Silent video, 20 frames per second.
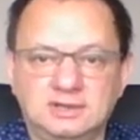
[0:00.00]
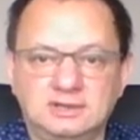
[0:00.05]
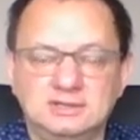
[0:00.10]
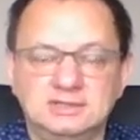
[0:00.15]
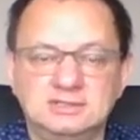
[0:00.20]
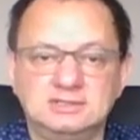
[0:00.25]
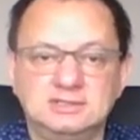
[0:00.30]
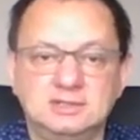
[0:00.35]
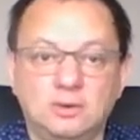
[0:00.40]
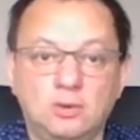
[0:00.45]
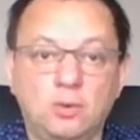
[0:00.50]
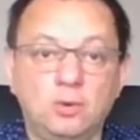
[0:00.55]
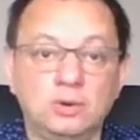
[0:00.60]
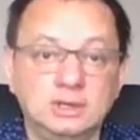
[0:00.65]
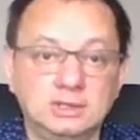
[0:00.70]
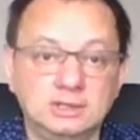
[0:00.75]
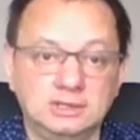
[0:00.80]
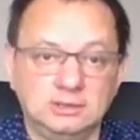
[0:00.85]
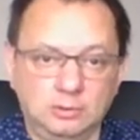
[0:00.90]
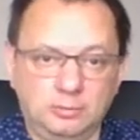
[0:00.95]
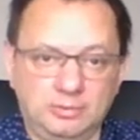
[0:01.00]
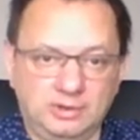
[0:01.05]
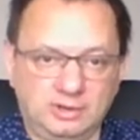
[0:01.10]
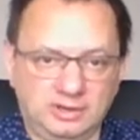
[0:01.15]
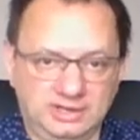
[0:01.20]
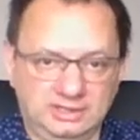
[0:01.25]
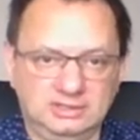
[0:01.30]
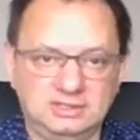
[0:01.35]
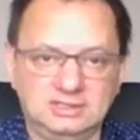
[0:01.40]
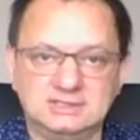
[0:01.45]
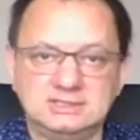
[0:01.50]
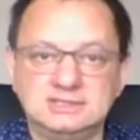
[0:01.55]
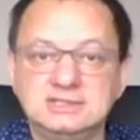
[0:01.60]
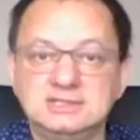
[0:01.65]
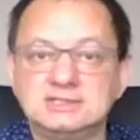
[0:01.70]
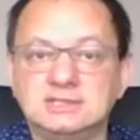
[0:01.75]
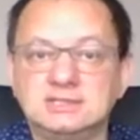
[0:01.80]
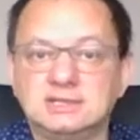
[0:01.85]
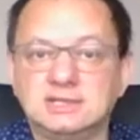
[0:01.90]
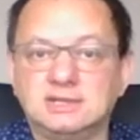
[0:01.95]
is the only operating
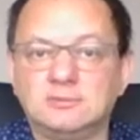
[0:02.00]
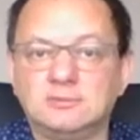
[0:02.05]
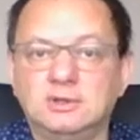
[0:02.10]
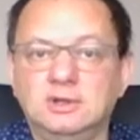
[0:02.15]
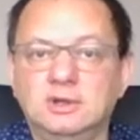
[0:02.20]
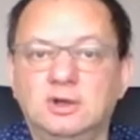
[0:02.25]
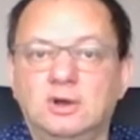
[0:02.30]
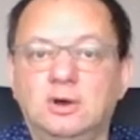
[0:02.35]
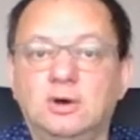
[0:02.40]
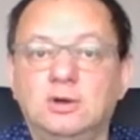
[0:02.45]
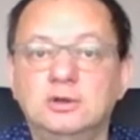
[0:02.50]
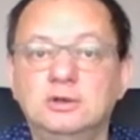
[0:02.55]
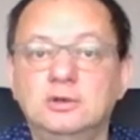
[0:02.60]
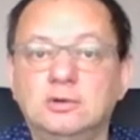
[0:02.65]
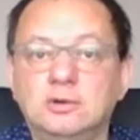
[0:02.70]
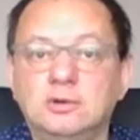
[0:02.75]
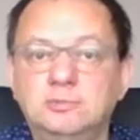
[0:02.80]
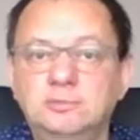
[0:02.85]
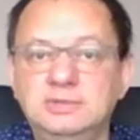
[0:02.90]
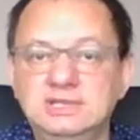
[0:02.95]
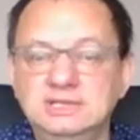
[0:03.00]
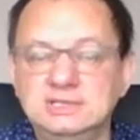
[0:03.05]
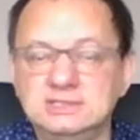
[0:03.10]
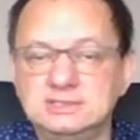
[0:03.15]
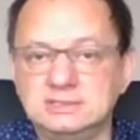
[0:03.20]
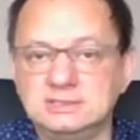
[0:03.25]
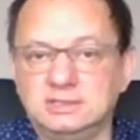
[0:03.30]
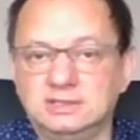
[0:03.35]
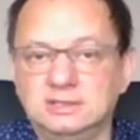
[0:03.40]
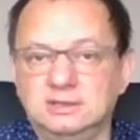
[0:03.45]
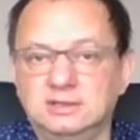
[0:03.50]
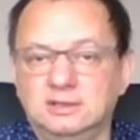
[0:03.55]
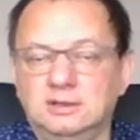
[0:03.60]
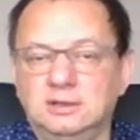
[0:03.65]
system on your PC,